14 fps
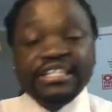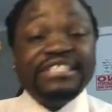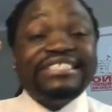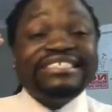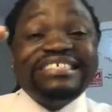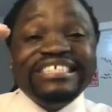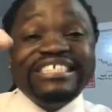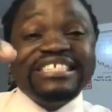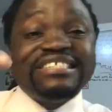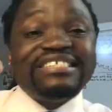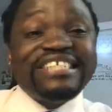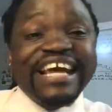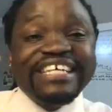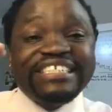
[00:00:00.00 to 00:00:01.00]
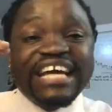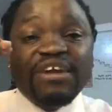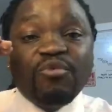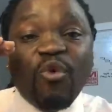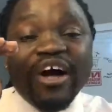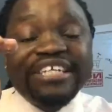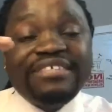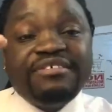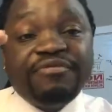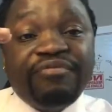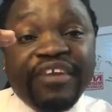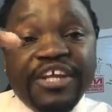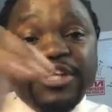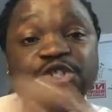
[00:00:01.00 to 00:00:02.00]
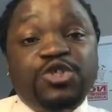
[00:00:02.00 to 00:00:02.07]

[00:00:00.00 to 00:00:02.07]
decision stage and what videos